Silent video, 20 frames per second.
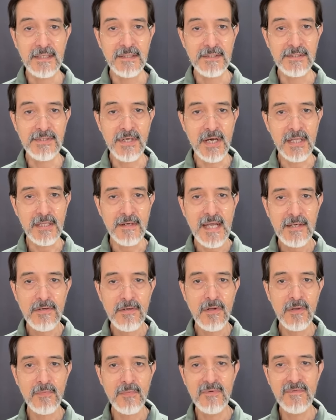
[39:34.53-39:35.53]
The dollar and
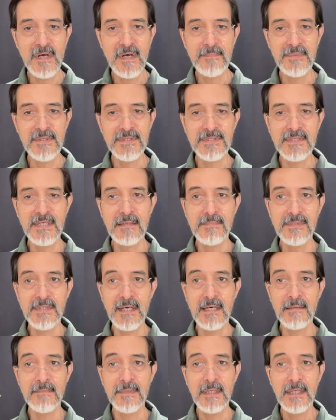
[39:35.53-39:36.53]
gold move up at the same time